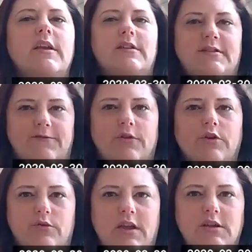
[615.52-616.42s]
working
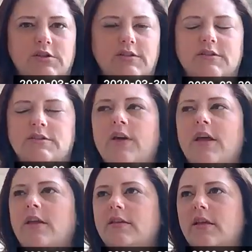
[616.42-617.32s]
in different
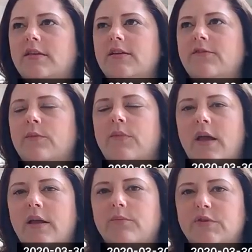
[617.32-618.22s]
locations. So I
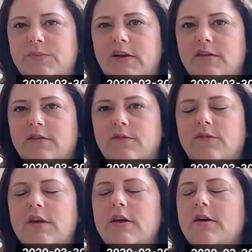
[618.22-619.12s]
think from that
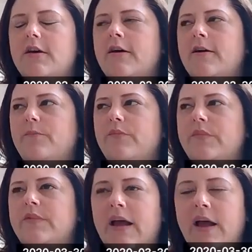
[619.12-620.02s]
perspective,
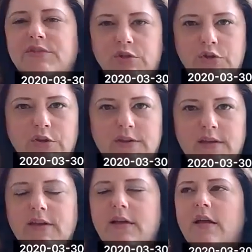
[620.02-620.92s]
that was
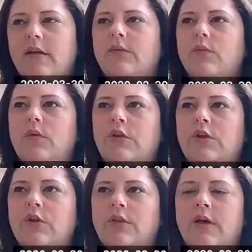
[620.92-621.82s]
a good thing.
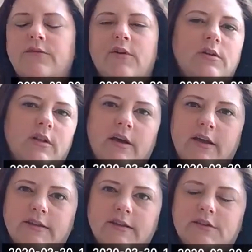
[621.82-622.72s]
A lot of our
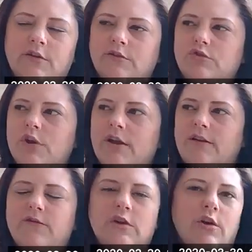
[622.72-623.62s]
clients are
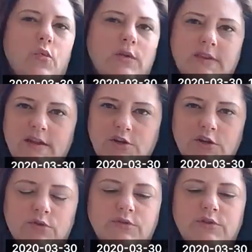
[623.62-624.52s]
trying to figure out what they
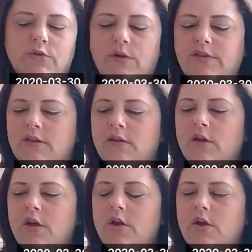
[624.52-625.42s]
do. So I think
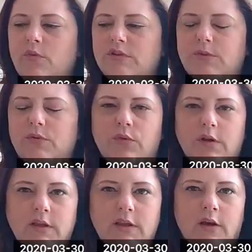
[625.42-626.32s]
what's been
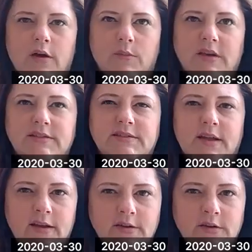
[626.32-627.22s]
really
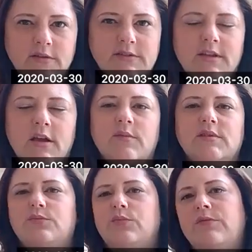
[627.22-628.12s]
exciting during this time
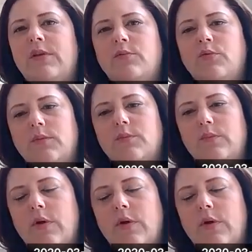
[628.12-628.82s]
is we've able to